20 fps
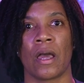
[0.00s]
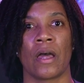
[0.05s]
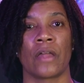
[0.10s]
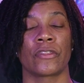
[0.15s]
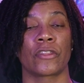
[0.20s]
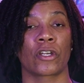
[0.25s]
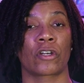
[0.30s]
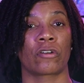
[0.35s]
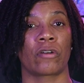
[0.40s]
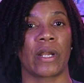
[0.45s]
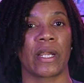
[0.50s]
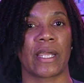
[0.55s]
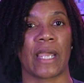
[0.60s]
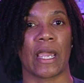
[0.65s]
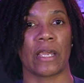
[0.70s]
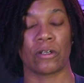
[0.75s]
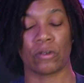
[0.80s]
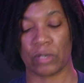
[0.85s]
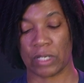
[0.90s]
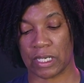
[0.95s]
The crank
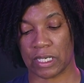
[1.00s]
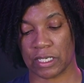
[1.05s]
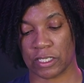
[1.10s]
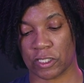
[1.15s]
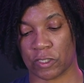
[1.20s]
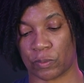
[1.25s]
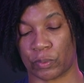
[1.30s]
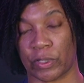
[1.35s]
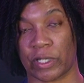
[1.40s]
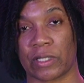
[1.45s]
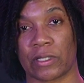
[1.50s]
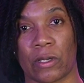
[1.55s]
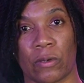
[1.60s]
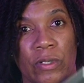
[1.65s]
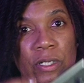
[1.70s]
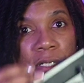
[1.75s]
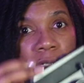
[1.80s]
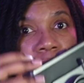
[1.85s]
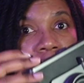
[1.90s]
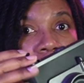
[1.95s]
handle is
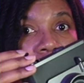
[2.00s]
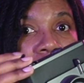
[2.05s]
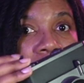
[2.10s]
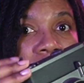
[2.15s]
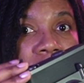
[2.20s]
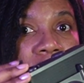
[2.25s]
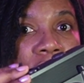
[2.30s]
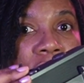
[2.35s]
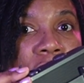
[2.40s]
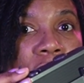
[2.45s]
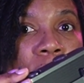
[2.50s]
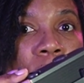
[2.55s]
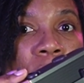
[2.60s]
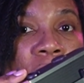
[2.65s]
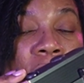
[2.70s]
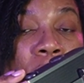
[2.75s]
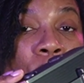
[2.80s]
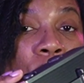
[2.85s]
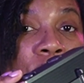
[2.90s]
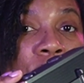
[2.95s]
spring-loaded, so
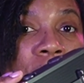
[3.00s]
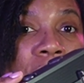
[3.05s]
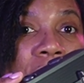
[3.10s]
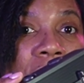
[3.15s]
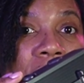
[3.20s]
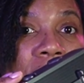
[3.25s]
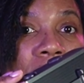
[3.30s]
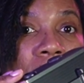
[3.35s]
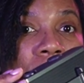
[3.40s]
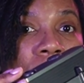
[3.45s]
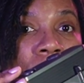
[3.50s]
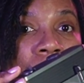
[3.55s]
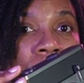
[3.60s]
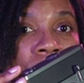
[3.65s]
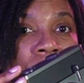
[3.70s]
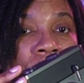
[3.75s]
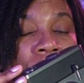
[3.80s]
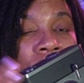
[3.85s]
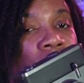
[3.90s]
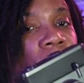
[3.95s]
that when you let it go,
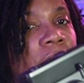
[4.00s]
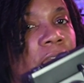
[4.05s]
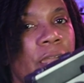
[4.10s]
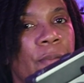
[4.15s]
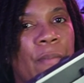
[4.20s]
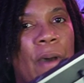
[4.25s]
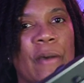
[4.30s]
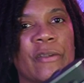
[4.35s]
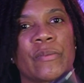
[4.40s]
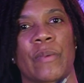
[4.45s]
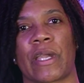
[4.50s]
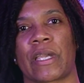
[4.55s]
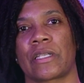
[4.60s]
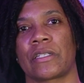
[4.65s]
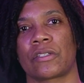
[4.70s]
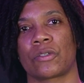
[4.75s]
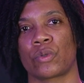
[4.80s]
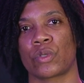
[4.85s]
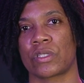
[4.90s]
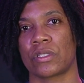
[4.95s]
it pops back
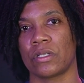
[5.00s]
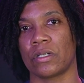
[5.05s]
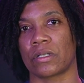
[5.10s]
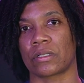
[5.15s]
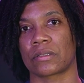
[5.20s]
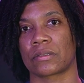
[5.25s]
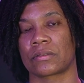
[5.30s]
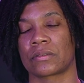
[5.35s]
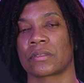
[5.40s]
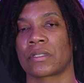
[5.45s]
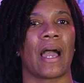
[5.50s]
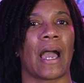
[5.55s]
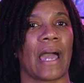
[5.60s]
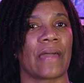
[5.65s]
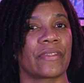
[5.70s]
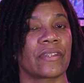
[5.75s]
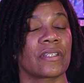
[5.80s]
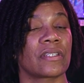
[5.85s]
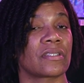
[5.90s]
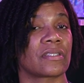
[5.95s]
into its nook. I
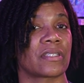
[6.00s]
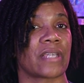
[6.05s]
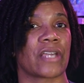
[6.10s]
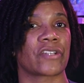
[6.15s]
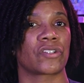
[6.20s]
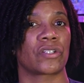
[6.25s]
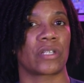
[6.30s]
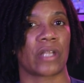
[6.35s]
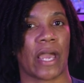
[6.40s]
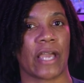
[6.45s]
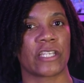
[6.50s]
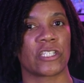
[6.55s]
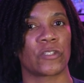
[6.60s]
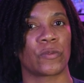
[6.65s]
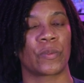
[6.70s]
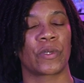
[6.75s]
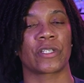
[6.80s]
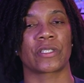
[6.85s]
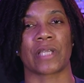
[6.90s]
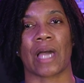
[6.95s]
think this is actually nice
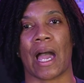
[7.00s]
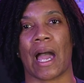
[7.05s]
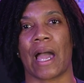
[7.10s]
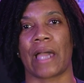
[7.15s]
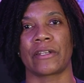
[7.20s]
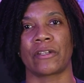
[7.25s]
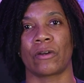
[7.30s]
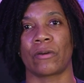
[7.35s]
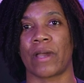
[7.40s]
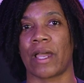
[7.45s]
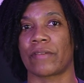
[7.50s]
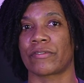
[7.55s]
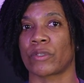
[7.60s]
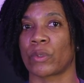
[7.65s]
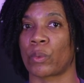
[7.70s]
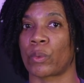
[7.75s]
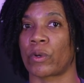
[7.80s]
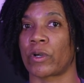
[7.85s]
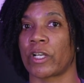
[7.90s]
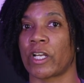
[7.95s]
because I don't have to
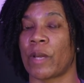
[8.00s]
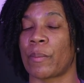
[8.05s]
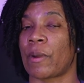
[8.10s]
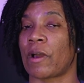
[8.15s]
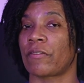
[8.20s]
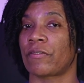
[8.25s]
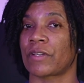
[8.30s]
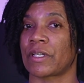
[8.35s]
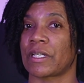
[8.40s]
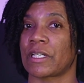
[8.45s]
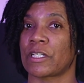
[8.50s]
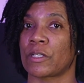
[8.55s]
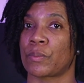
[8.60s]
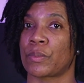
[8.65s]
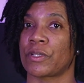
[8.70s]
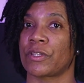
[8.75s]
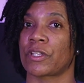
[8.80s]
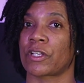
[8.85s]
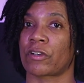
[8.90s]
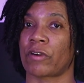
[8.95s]
worry about forgetting to
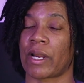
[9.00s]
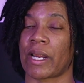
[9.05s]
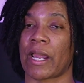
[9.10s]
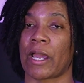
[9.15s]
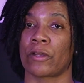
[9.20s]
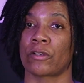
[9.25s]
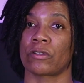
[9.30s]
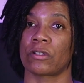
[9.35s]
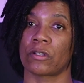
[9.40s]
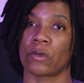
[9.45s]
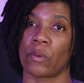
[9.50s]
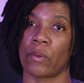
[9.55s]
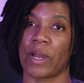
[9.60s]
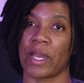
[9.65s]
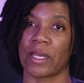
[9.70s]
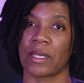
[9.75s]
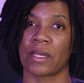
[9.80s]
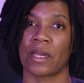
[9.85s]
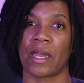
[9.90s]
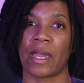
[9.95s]
put the crank handle
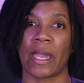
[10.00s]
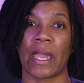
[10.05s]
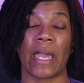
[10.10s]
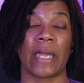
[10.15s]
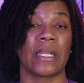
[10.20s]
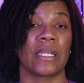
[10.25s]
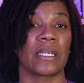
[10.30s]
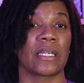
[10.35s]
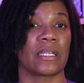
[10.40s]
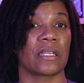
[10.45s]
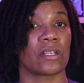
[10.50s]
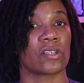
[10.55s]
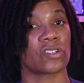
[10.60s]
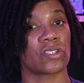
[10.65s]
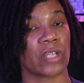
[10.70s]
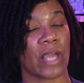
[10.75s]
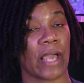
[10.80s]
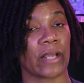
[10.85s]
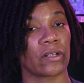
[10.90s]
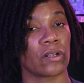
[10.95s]
away and it getting
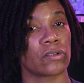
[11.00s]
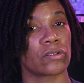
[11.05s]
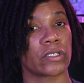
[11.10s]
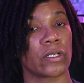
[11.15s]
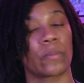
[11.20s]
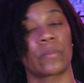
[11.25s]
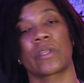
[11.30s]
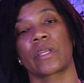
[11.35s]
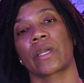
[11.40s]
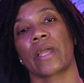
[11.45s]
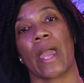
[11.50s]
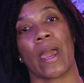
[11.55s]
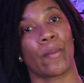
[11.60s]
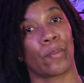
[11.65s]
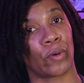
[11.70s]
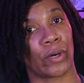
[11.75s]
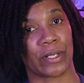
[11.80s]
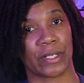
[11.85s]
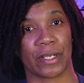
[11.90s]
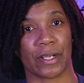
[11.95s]
snagged on something and
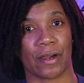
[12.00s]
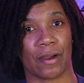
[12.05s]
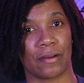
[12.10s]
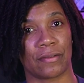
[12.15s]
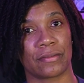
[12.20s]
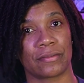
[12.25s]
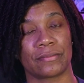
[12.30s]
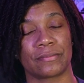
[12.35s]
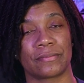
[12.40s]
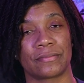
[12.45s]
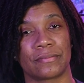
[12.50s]
breaking off.